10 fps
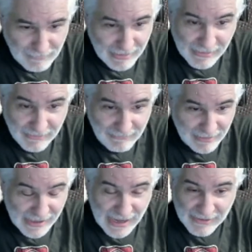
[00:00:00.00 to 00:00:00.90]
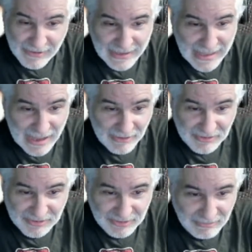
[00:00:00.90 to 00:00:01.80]
Right out on the couch.
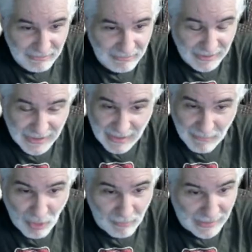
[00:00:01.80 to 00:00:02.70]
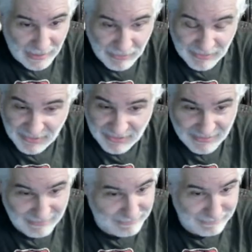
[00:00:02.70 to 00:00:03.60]
We came home and he was just
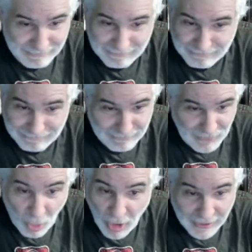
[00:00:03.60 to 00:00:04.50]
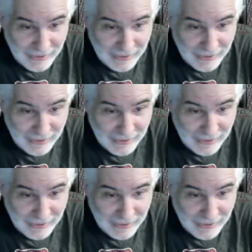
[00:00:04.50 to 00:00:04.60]
gone.